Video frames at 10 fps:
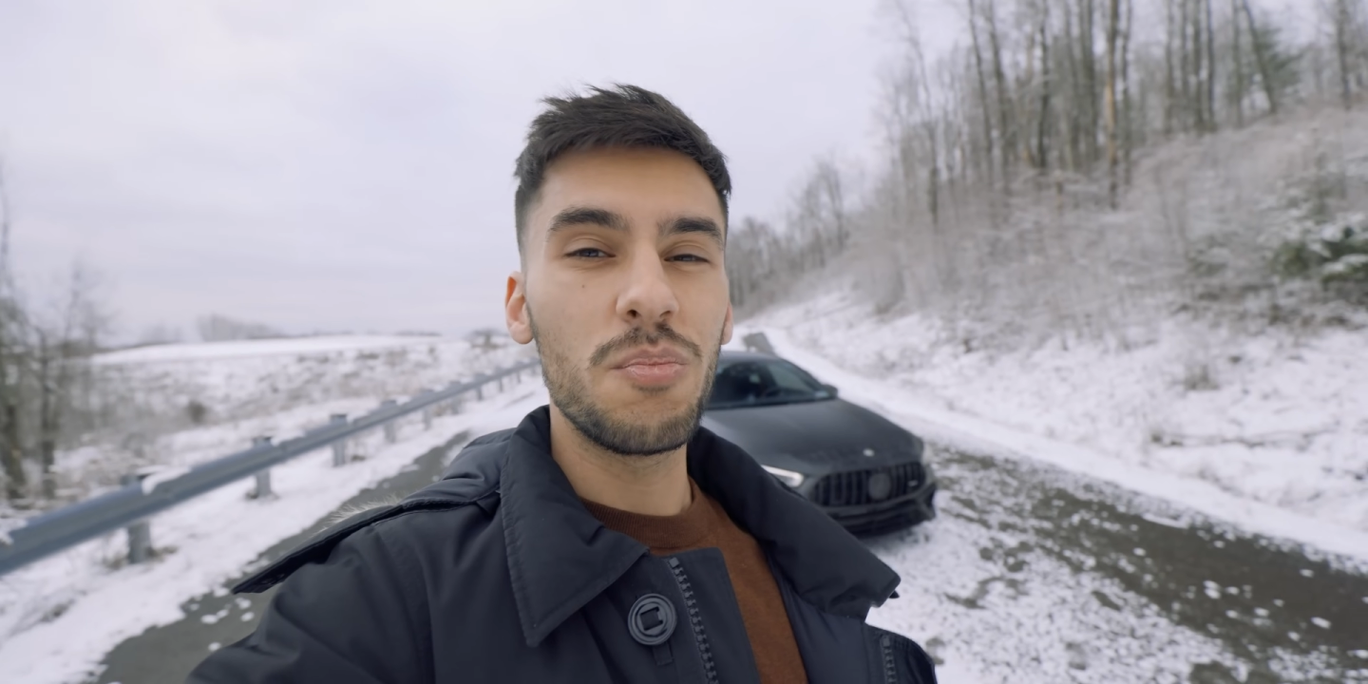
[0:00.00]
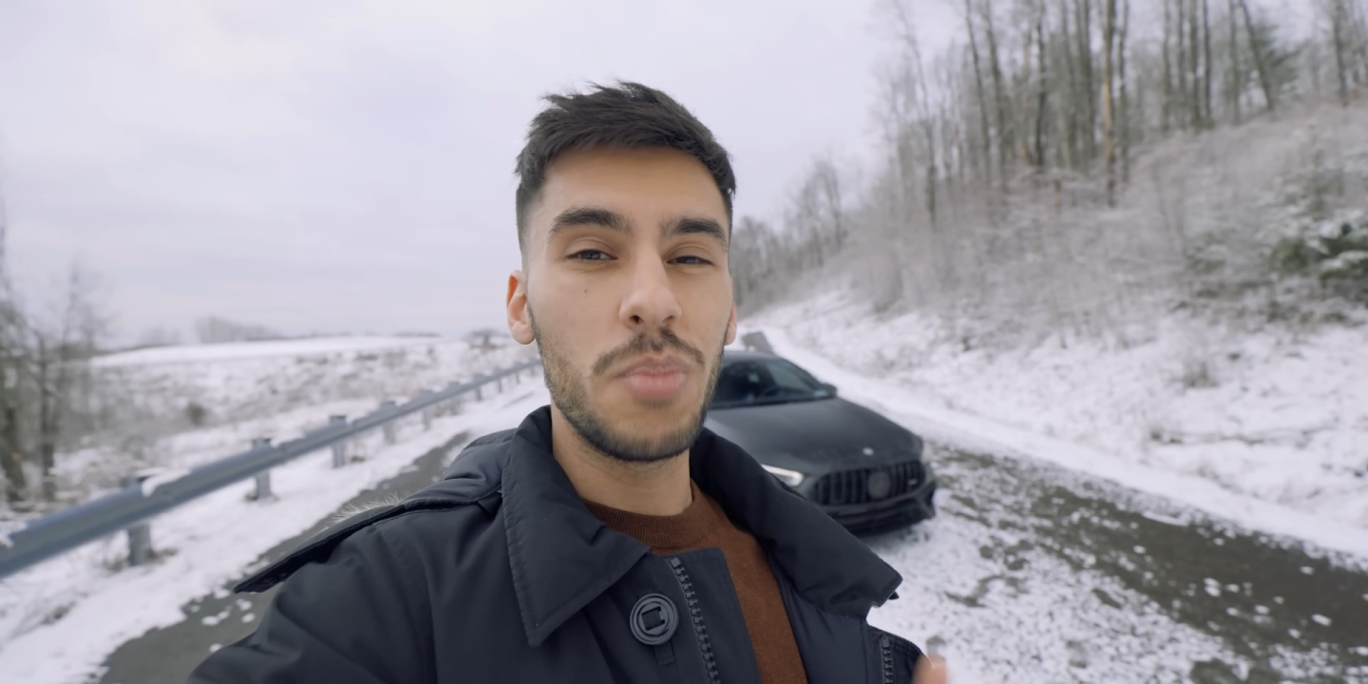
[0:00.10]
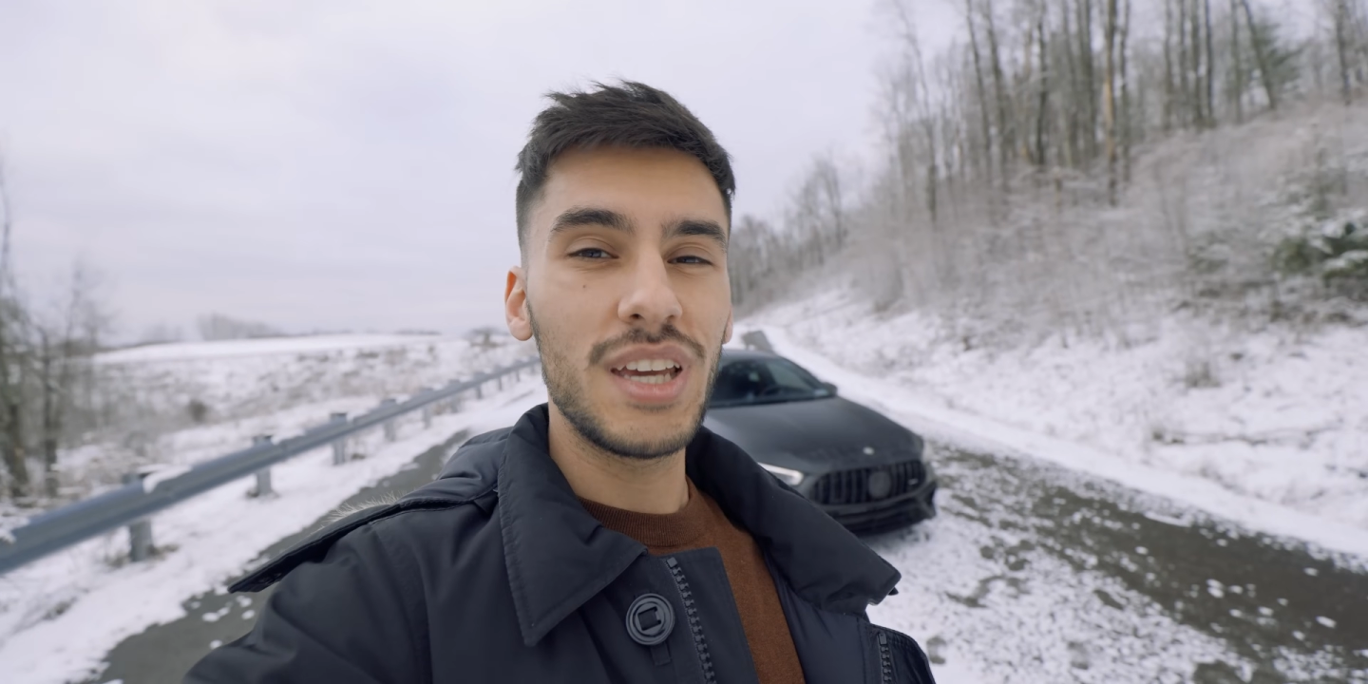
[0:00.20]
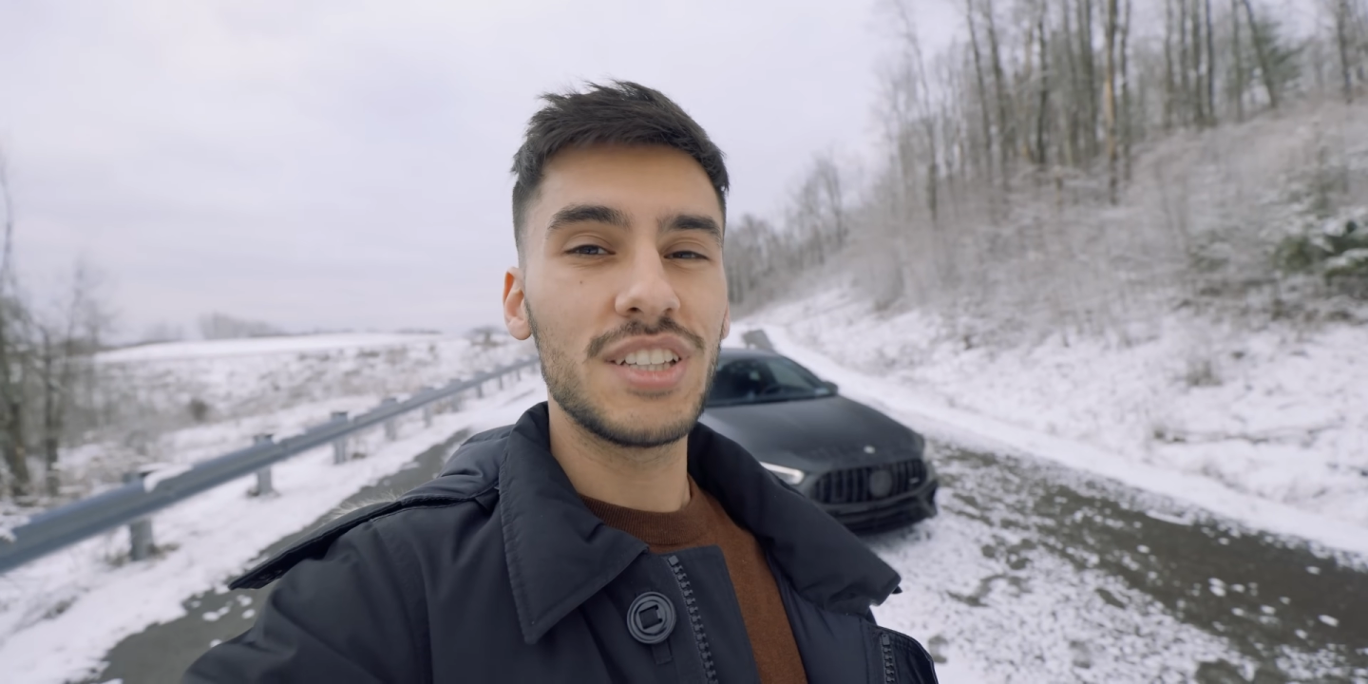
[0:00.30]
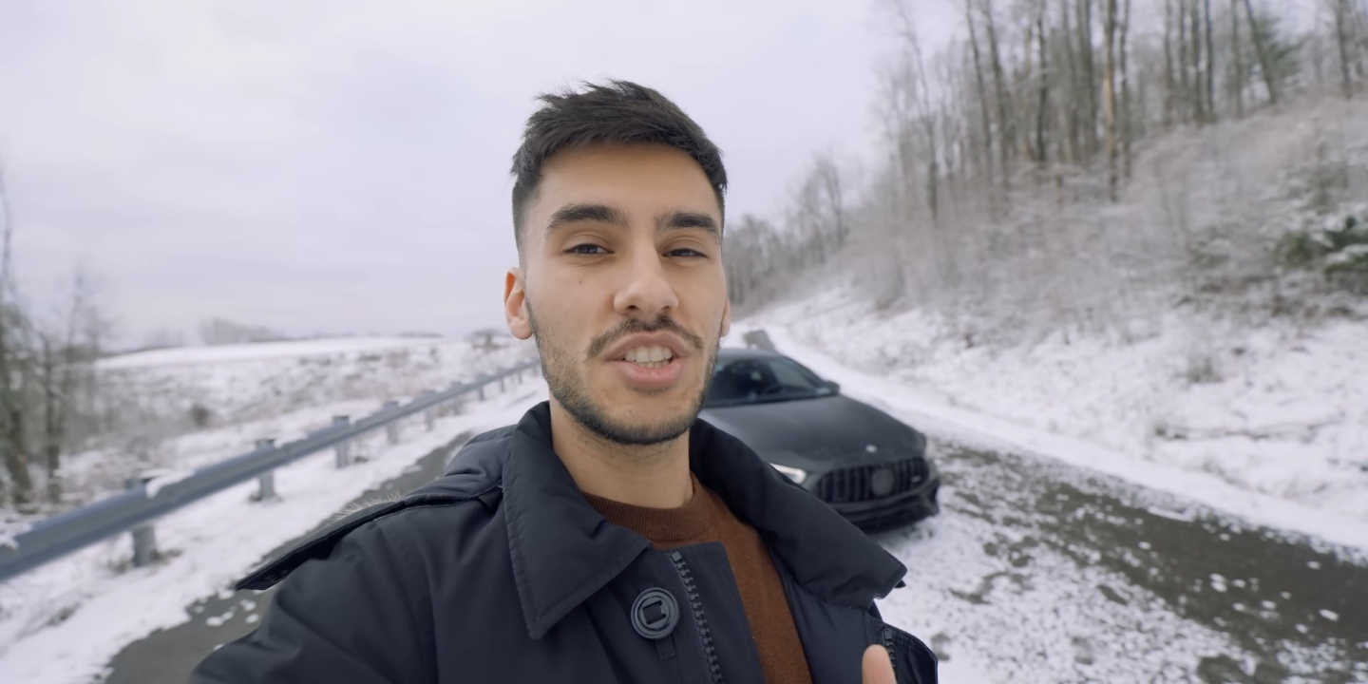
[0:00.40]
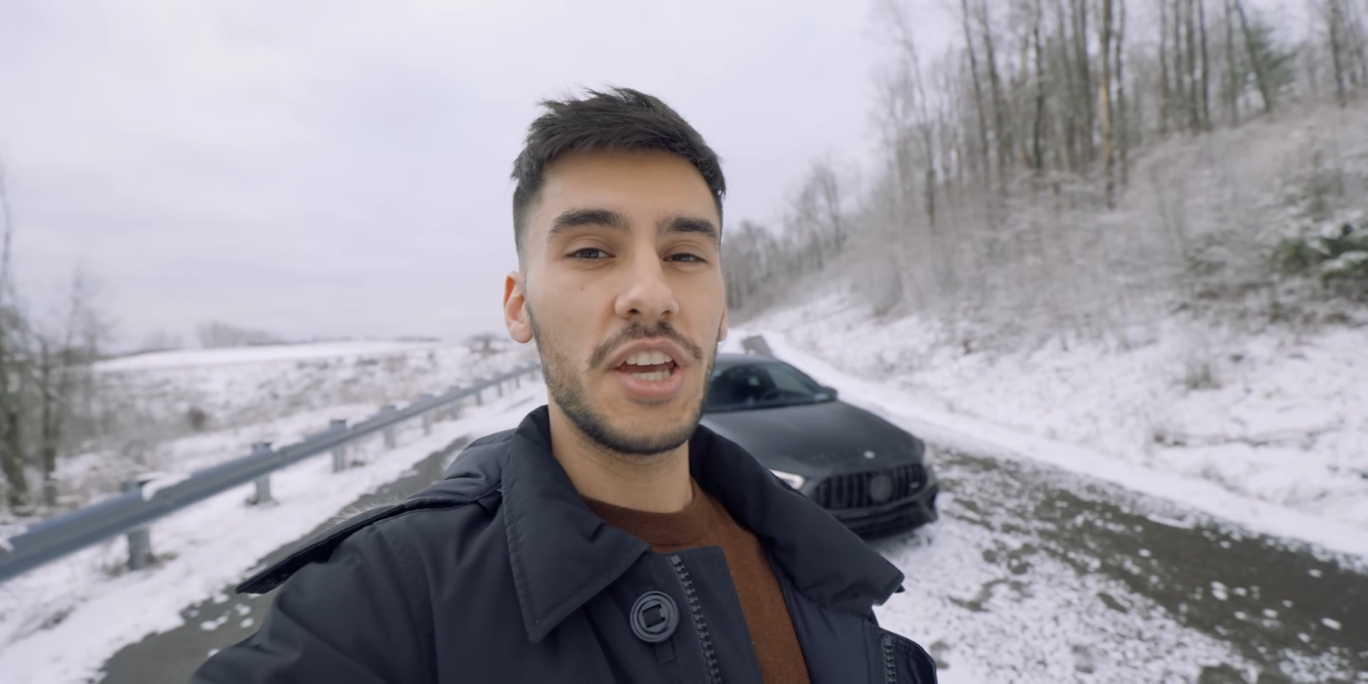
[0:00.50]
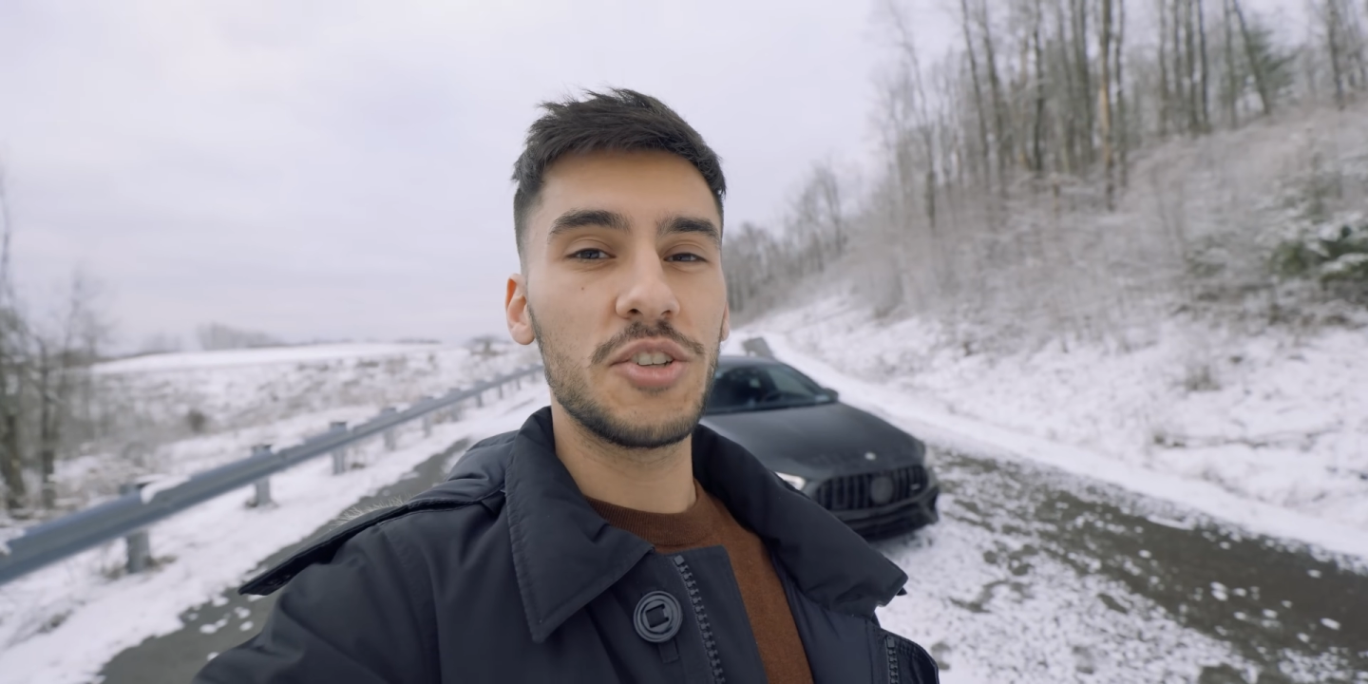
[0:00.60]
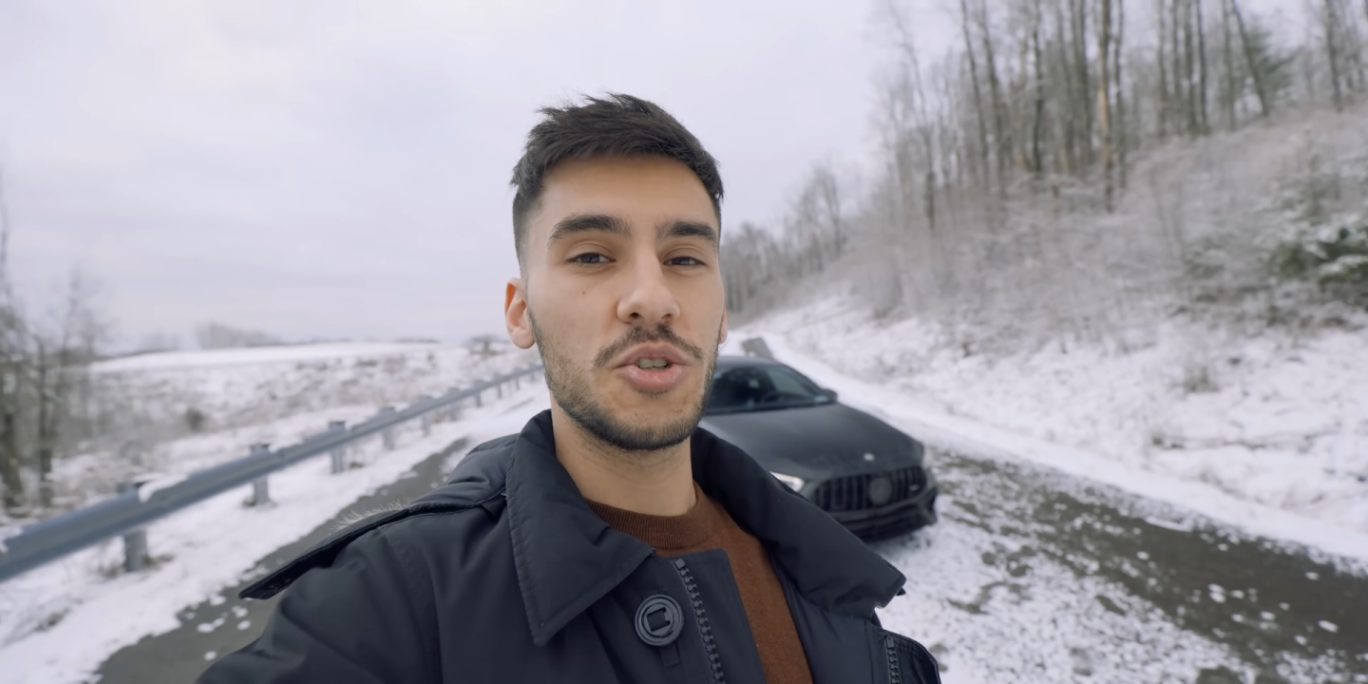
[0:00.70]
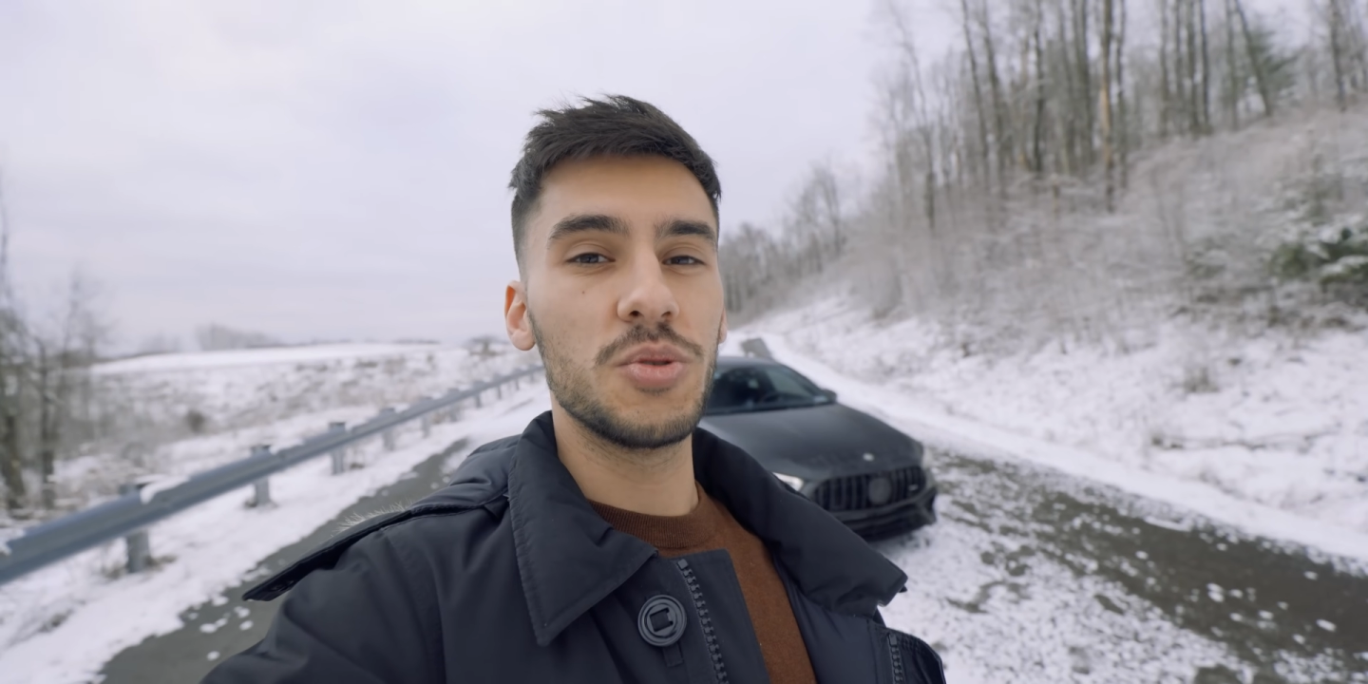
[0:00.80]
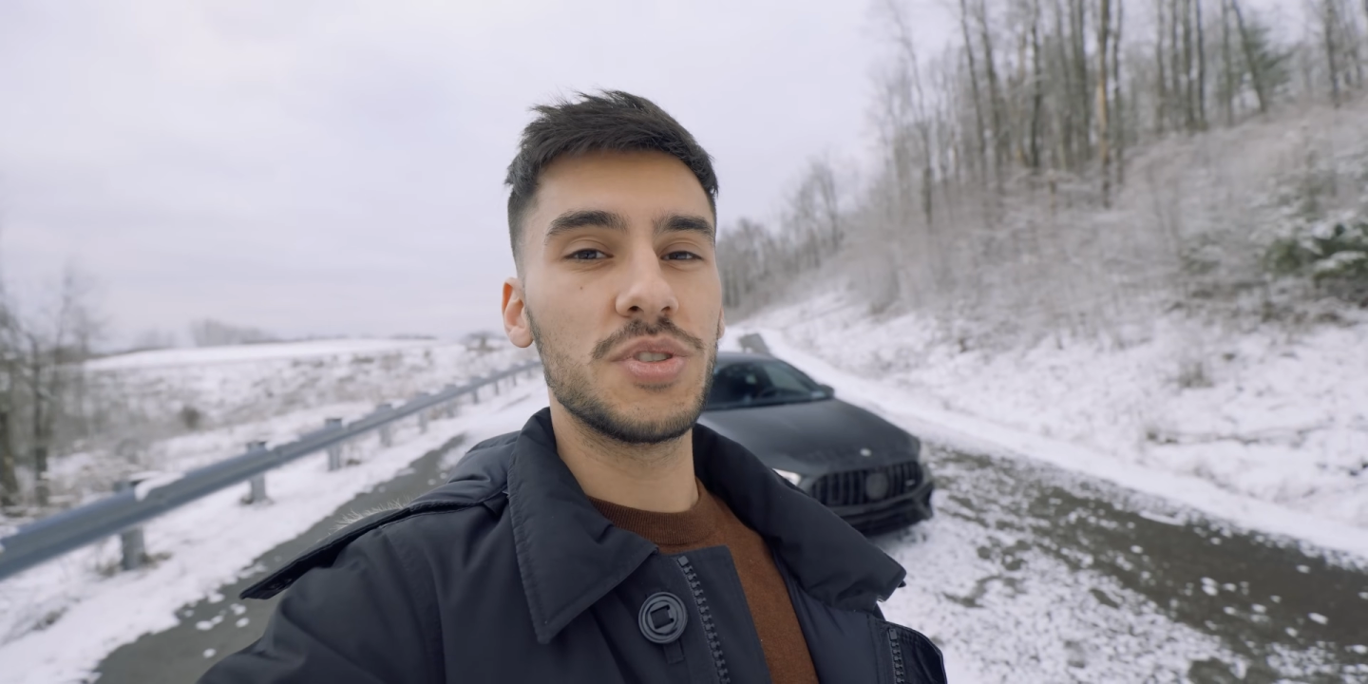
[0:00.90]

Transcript: biggest issue,